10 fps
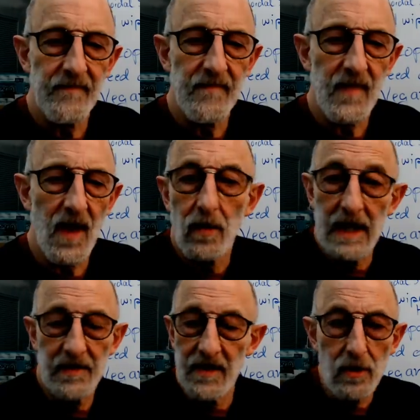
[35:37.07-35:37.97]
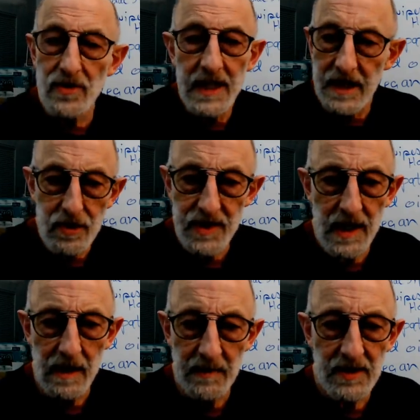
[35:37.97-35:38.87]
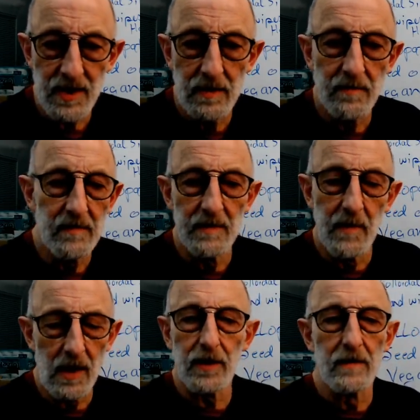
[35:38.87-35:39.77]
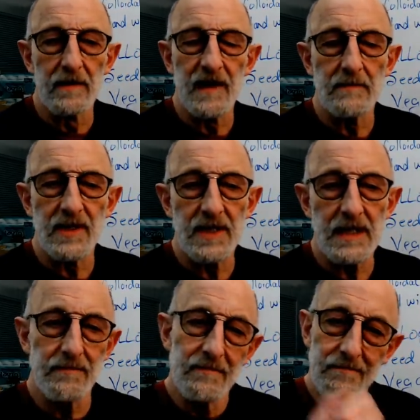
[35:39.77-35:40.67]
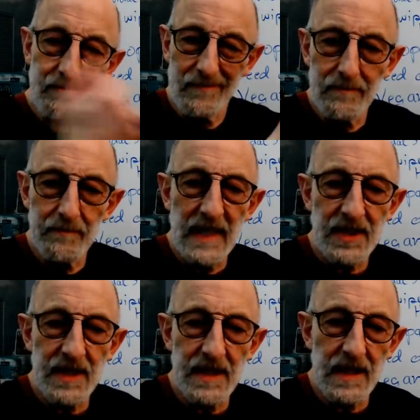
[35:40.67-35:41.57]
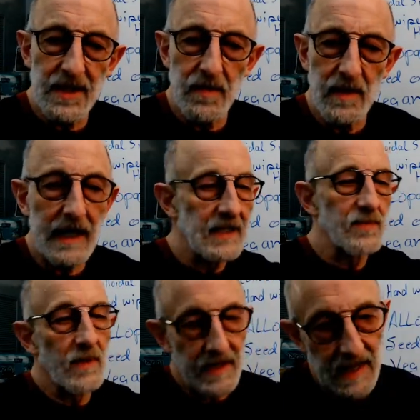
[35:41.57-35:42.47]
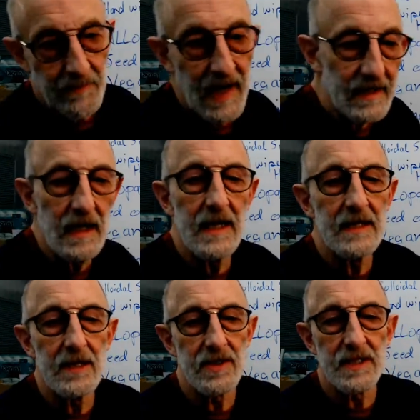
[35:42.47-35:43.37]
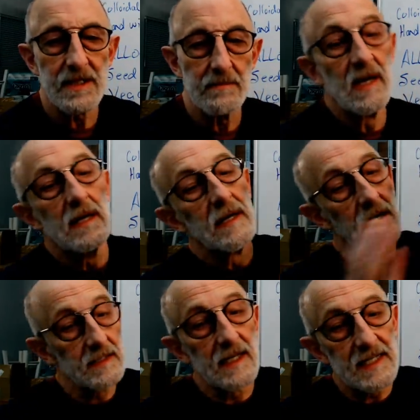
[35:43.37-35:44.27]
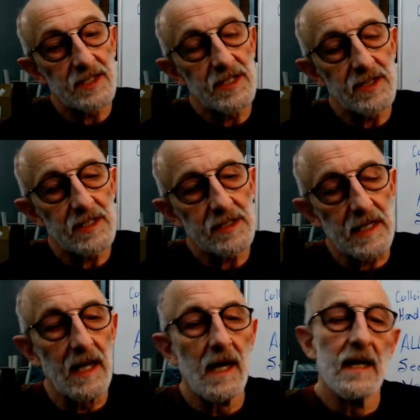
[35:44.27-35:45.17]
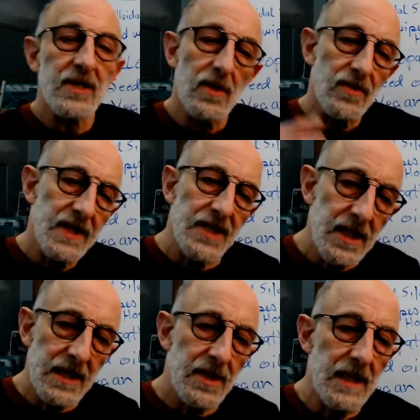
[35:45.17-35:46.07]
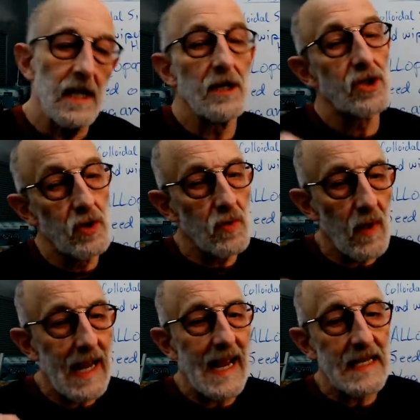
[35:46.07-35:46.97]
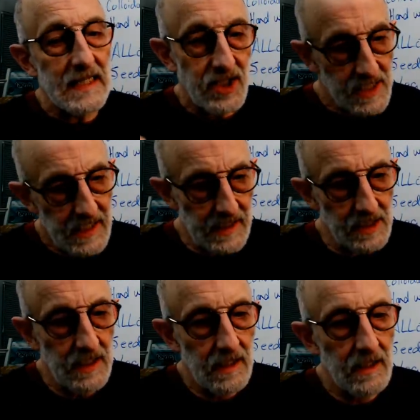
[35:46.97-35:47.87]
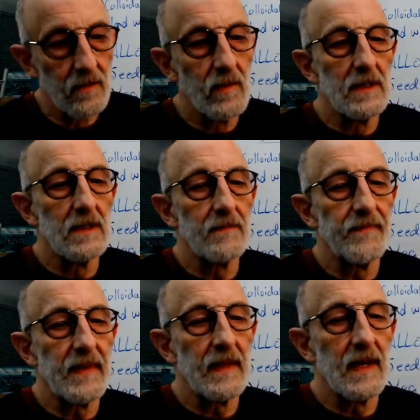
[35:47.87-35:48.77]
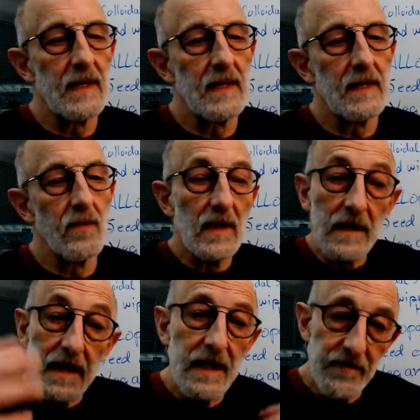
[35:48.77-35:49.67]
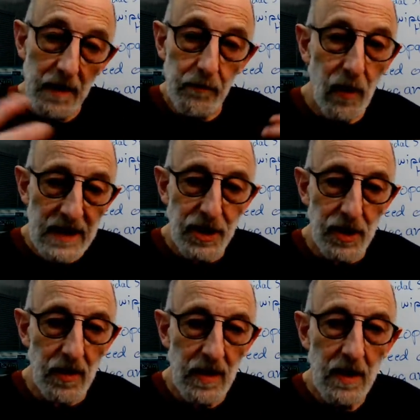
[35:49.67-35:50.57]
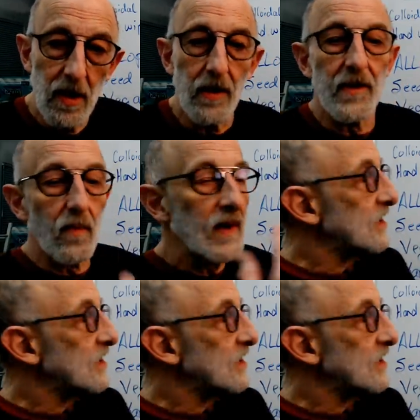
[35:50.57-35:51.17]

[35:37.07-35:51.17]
Okay, those get used up. So a molecule of vitamin C bites the dust when it gets rid of that bad guy out of your system, unlike C60. So C60, to an extent, will relieve the pressure on the rest of